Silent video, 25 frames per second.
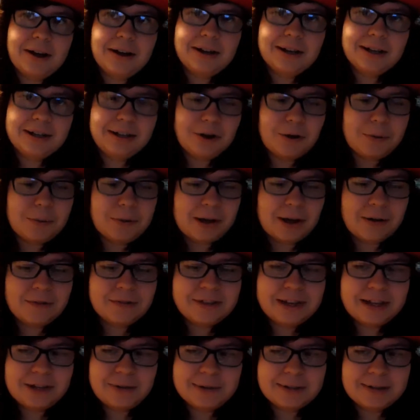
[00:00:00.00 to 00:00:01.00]
a normal
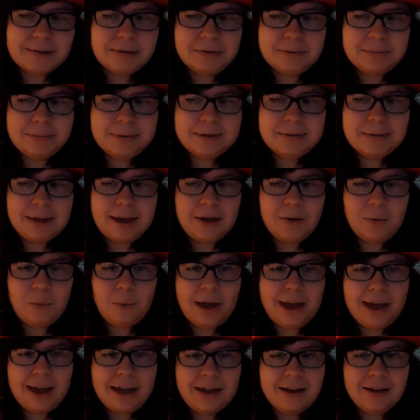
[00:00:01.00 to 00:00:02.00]
conversation with someone, just like,
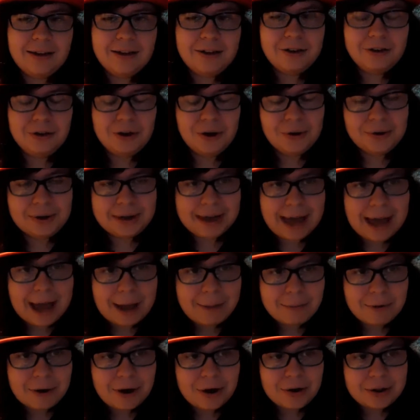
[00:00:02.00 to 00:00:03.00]
wait, you okay,
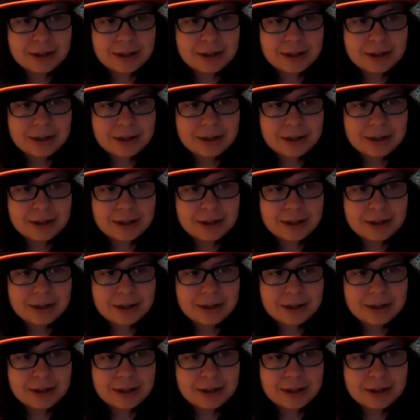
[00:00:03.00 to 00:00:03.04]
bro?